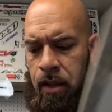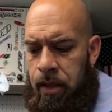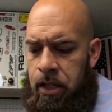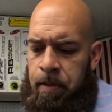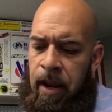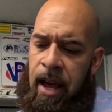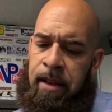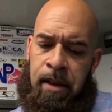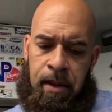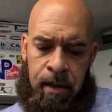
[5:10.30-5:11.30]

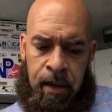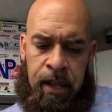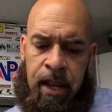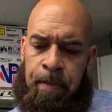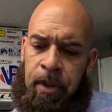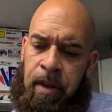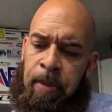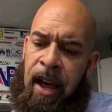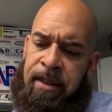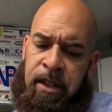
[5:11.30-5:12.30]
He did put the
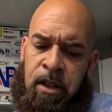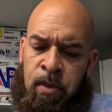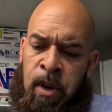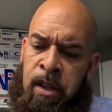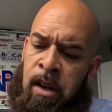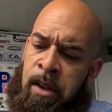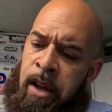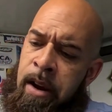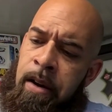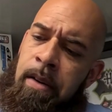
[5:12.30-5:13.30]
plastic one on
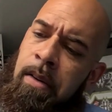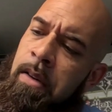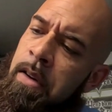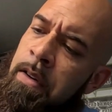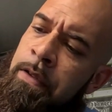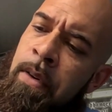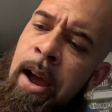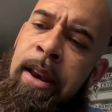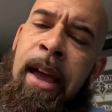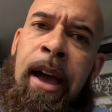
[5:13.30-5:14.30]
there for
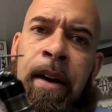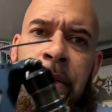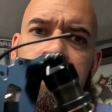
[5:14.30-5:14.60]
right now.